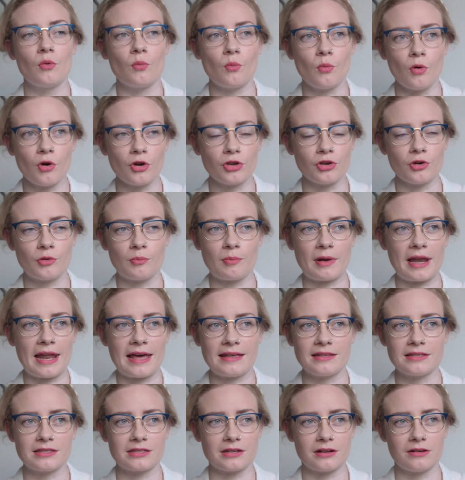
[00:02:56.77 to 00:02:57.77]
what your
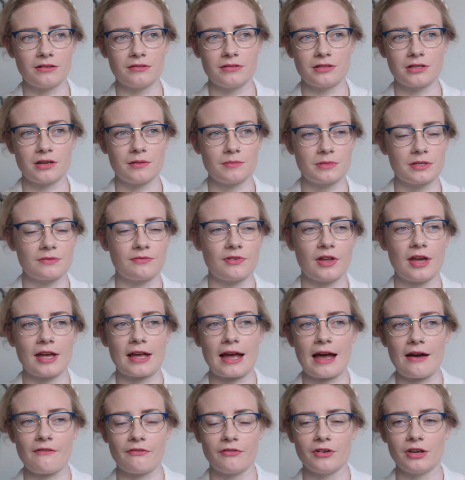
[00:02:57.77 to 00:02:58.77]
plans are in terms of
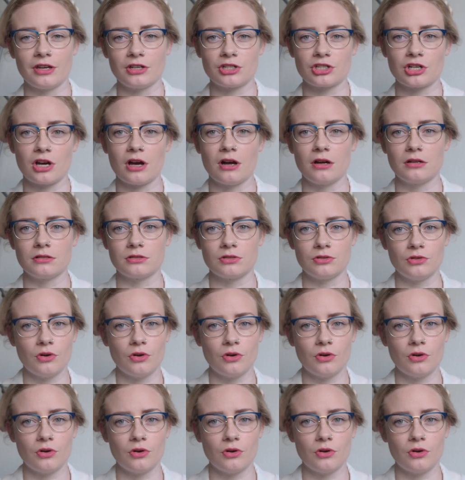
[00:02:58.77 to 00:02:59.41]
having a child,